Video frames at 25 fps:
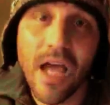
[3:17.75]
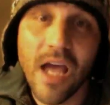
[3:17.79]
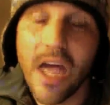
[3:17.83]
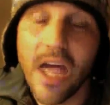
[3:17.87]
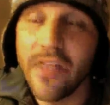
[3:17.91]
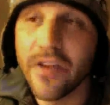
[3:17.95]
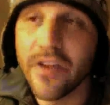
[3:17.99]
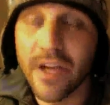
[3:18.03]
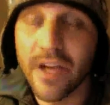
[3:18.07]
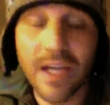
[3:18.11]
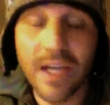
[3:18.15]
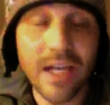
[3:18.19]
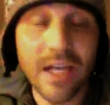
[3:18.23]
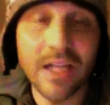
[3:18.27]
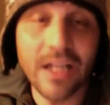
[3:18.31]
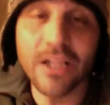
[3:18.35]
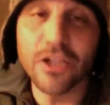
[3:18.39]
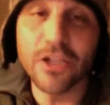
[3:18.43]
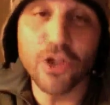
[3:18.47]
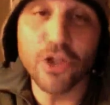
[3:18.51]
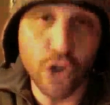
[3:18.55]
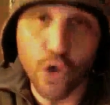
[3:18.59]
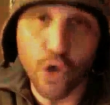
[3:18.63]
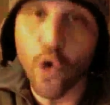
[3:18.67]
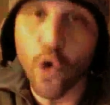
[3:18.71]
And they're getting
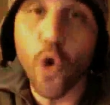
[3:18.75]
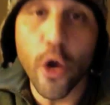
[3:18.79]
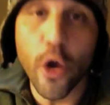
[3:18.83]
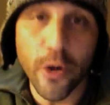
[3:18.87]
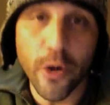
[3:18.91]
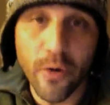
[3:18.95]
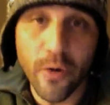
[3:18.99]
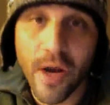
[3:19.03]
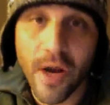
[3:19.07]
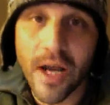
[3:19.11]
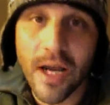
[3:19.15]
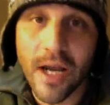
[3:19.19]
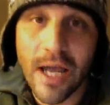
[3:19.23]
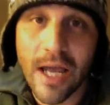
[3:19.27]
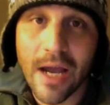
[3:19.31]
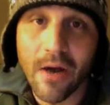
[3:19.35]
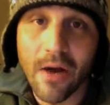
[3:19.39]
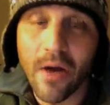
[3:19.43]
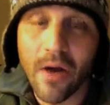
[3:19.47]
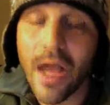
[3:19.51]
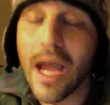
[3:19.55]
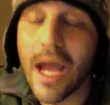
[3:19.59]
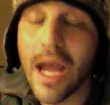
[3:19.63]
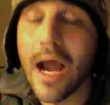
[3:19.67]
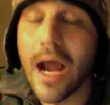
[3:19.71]
destroyed right
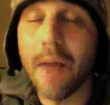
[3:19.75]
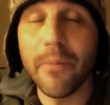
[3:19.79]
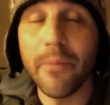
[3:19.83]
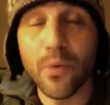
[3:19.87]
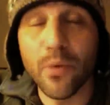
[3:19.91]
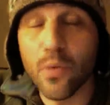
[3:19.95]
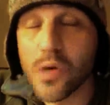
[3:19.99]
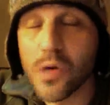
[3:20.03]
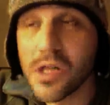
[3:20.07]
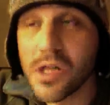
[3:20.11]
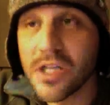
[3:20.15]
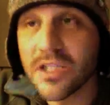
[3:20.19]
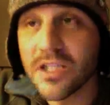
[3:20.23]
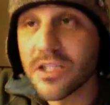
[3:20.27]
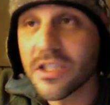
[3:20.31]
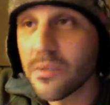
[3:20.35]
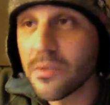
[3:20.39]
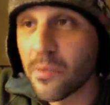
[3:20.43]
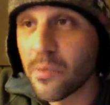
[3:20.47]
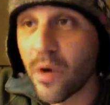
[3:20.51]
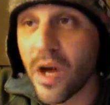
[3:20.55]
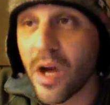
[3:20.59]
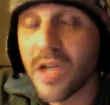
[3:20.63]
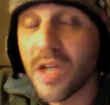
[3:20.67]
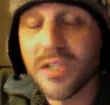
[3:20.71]
now. And I'll be really
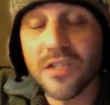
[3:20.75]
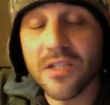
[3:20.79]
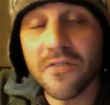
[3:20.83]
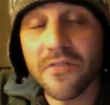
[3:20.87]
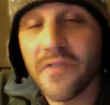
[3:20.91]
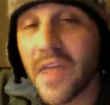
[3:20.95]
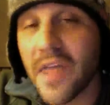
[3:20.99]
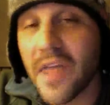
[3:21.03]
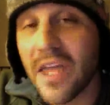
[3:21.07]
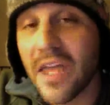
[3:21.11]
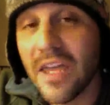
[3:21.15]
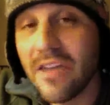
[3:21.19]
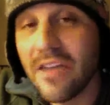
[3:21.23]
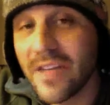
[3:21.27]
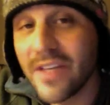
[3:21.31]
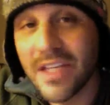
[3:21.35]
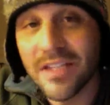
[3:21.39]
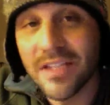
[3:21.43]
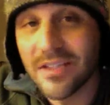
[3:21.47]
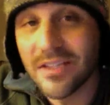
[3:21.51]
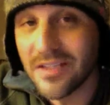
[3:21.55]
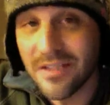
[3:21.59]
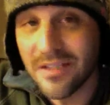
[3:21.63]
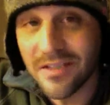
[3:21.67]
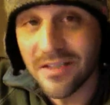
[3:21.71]
surprised if they even
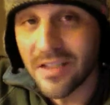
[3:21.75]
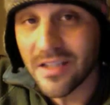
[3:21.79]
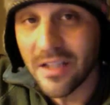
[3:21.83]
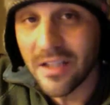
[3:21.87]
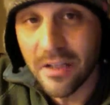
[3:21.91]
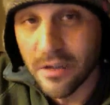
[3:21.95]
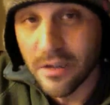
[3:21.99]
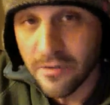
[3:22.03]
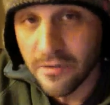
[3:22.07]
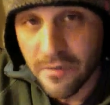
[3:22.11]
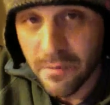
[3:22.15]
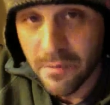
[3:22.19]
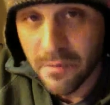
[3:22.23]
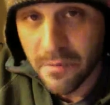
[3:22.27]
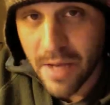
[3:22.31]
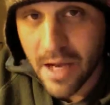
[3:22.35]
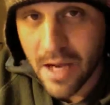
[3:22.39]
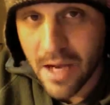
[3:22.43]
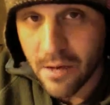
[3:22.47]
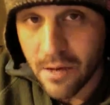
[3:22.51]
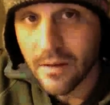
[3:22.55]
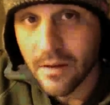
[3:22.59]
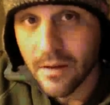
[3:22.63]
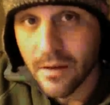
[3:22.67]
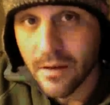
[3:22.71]
exist a year from now.
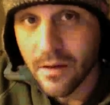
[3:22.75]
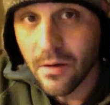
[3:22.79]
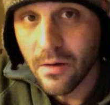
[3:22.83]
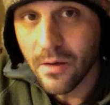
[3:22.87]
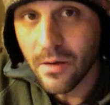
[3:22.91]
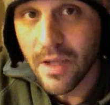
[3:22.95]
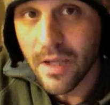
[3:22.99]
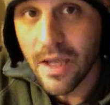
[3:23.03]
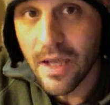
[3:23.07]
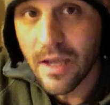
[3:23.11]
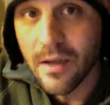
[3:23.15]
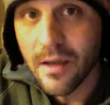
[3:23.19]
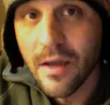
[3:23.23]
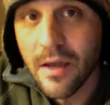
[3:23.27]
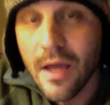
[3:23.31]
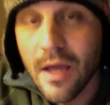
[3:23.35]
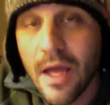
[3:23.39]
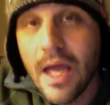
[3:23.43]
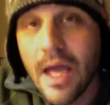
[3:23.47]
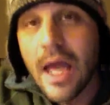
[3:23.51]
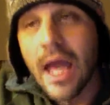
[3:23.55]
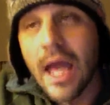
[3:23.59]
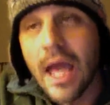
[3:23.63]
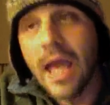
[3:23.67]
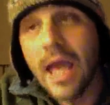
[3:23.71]
Okay?
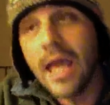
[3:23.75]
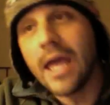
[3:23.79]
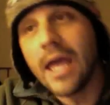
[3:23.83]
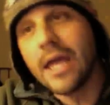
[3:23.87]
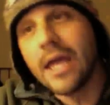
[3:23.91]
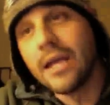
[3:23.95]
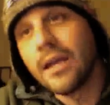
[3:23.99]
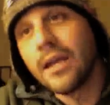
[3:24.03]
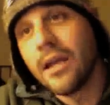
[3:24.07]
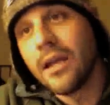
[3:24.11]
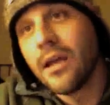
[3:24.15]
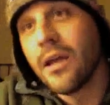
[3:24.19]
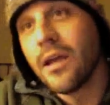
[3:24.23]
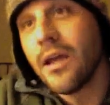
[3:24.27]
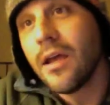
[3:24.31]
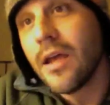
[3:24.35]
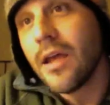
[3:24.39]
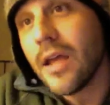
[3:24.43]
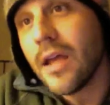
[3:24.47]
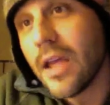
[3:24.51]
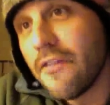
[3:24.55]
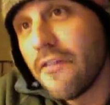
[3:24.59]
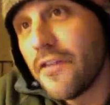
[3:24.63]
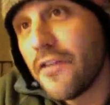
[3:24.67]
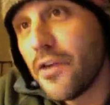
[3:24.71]
And
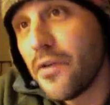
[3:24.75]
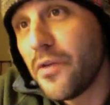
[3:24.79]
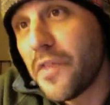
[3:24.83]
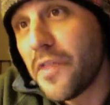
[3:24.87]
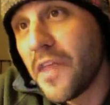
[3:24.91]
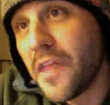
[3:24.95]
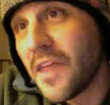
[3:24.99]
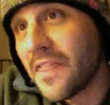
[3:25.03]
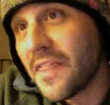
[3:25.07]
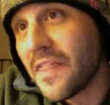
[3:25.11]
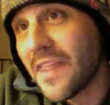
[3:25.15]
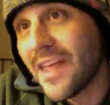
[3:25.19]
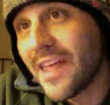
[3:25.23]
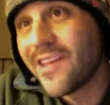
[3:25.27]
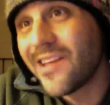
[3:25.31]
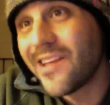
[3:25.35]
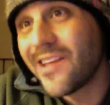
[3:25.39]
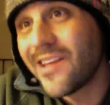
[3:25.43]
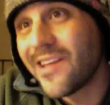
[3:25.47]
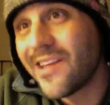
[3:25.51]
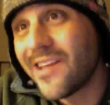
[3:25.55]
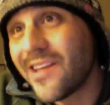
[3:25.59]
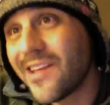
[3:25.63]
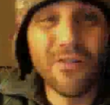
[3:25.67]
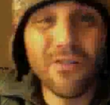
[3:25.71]
if you think that
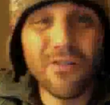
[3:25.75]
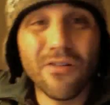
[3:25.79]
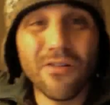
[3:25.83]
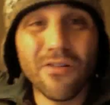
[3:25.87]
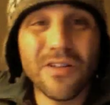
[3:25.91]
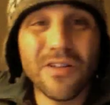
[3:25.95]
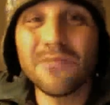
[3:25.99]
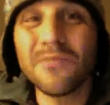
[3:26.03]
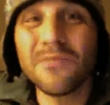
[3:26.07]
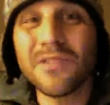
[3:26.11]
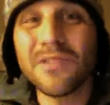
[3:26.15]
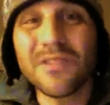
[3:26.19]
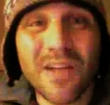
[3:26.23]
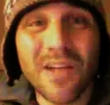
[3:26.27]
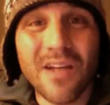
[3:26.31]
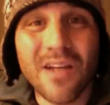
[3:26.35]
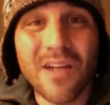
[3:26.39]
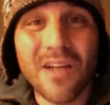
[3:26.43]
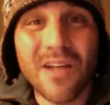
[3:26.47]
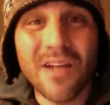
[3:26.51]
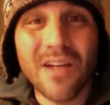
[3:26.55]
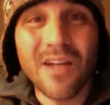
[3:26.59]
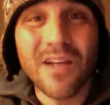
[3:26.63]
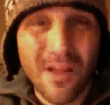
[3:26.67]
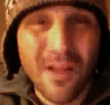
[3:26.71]
terrorism is going to
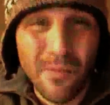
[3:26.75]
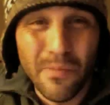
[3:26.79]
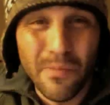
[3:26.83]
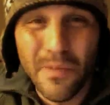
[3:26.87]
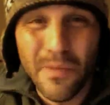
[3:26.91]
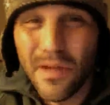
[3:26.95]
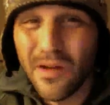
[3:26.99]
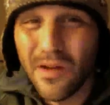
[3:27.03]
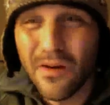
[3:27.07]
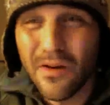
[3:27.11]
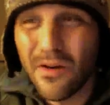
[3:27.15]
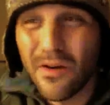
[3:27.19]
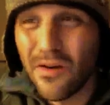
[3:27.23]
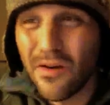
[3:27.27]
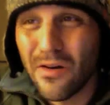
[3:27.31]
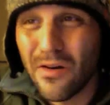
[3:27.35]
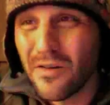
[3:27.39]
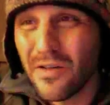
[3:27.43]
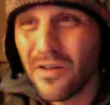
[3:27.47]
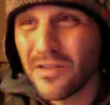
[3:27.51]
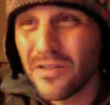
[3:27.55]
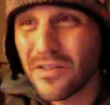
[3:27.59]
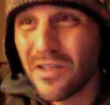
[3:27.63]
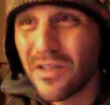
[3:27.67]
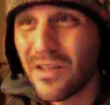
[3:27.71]
help or
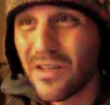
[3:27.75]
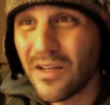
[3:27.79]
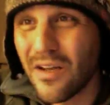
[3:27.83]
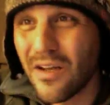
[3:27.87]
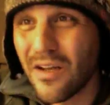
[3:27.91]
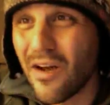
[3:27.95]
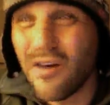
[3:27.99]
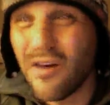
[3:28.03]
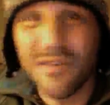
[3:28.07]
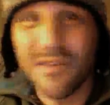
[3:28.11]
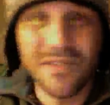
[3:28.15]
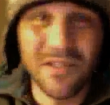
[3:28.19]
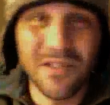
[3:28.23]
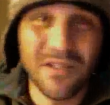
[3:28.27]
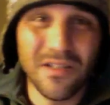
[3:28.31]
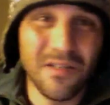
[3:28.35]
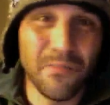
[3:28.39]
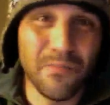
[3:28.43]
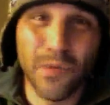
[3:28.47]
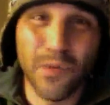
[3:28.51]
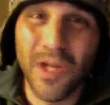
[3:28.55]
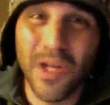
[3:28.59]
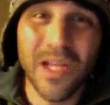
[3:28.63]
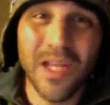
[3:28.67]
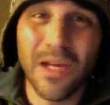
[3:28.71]
is going to cause it,
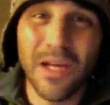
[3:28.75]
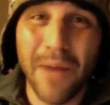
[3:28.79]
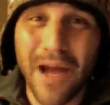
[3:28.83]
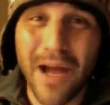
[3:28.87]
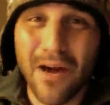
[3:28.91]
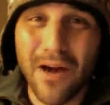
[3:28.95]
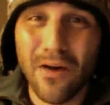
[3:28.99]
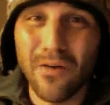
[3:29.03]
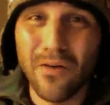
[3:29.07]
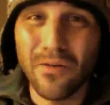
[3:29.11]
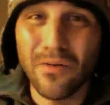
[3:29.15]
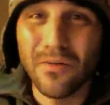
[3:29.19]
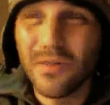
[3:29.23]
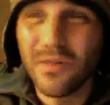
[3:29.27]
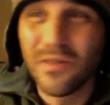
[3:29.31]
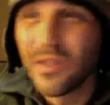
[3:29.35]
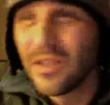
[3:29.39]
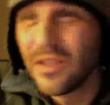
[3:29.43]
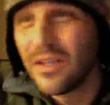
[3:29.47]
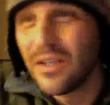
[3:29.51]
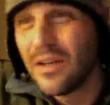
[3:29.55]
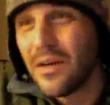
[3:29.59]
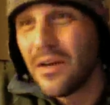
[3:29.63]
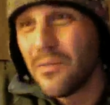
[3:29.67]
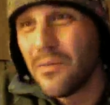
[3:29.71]
bring it about
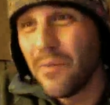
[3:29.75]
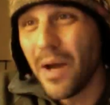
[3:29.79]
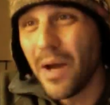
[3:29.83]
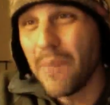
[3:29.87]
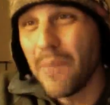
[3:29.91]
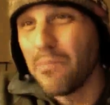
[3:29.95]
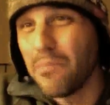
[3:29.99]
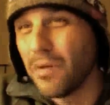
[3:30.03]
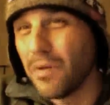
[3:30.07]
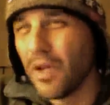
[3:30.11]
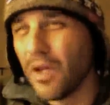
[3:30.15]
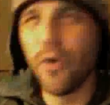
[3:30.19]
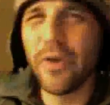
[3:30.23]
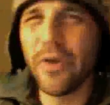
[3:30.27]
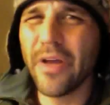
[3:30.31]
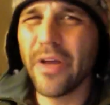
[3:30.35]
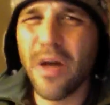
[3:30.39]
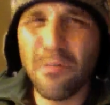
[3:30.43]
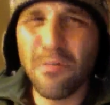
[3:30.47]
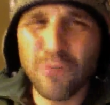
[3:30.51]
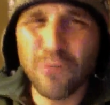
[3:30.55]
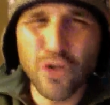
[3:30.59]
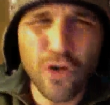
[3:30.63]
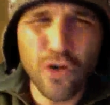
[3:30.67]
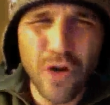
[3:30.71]
by blowing
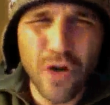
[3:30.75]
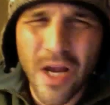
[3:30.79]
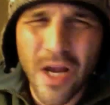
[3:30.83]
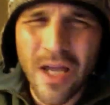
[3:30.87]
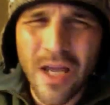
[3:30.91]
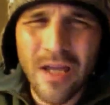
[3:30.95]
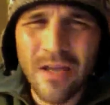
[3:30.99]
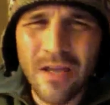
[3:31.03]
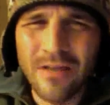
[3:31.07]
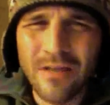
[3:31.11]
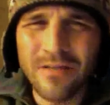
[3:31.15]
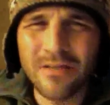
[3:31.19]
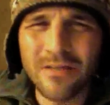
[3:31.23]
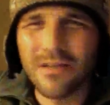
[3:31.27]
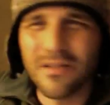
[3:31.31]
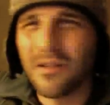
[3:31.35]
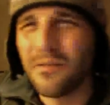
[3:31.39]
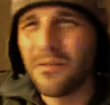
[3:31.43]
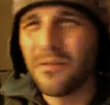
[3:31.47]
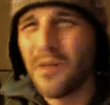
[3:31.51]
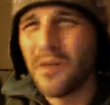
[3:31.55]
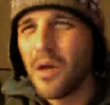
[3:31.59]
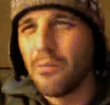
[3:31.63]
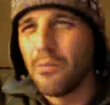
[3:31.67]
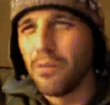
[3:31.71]
up trains
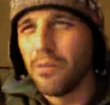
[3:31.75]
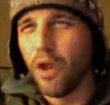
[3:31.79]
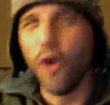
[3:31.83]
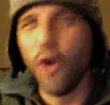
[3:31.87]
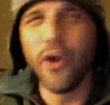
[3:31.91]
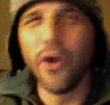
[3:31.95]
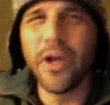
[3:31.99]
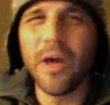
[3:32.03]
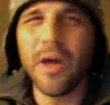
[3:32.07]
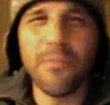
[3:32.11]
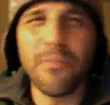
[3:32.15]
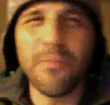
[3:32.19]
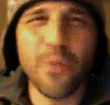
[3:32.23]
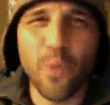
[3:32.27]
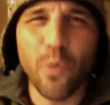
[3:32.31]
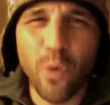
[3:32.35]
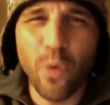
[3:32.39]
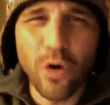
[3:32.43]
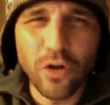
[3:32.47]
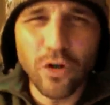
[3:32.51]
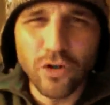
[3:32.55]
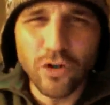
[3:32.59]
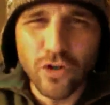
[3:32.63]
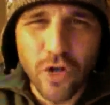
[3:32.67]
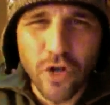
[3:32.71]
and blowing up the
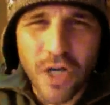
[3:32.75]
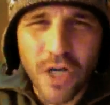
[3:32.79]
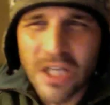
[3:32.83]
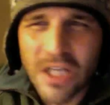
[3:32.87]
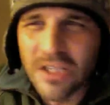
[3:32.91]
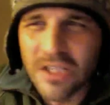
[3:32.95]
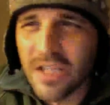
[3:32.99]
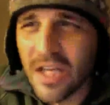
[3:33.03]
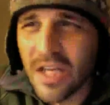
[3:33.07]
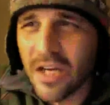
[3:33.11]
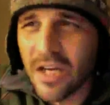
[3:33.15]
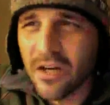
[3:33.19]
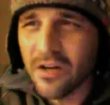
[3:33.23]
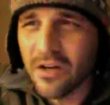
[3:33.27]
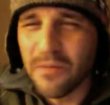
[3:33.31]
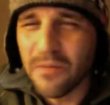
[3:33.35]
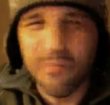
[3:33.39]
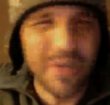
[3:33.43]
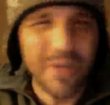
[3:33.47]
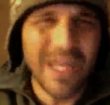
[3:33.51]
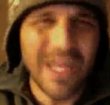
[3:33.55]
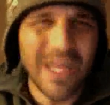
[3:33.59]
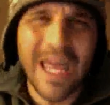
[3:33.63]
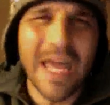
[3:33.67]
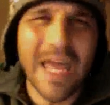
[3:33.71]
World Trade Center
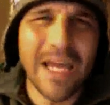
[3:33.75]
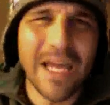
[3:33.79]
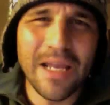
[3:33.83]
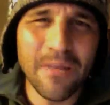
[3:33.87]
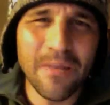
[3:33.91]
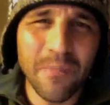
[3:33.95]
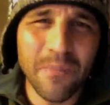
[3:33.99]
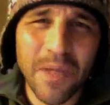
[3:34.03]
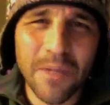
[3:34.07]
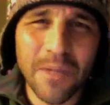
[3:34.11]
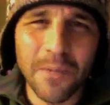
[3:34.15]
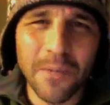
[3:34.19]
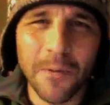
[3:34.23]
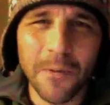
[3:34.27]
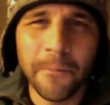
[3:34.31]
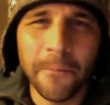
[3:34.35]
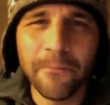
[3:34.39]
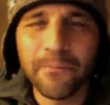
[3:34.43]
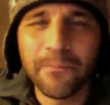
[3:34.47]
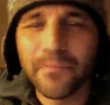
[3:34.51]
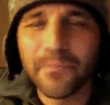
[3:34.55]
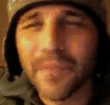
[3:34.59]
and beheading people,